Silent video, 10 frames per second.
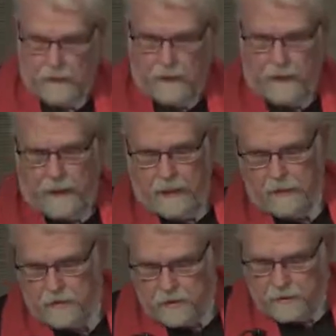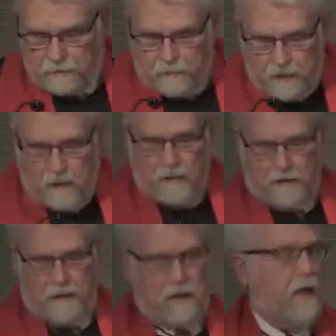He had
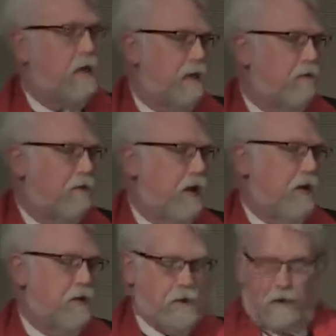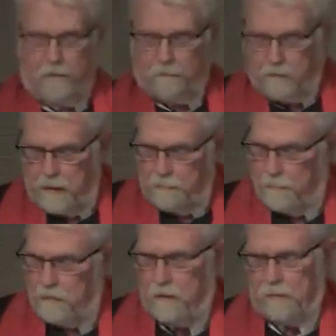severely taken advantage of
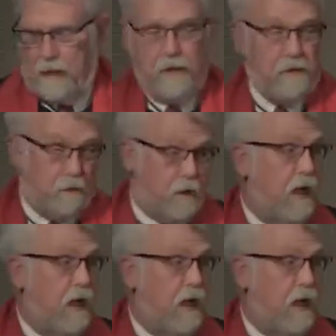people around him,